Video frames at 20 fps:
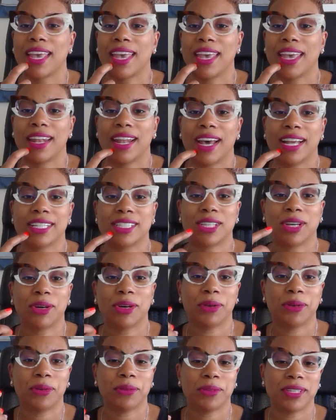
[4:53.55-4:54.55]
And I
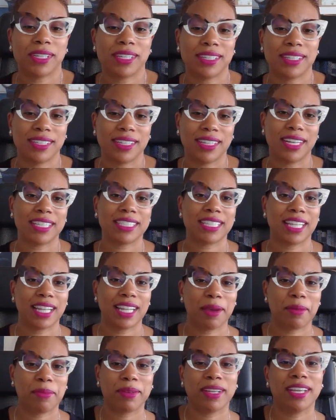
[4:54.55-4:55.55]
told a
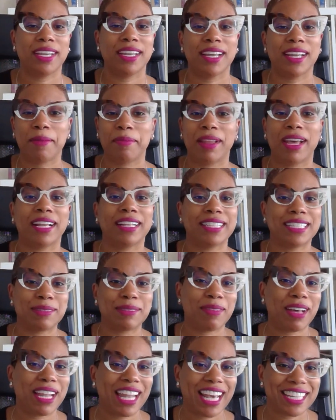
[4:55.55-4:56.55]
celebrity, I'm like, this is
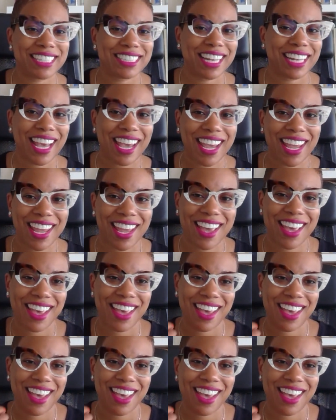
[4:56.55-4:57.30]
my last day.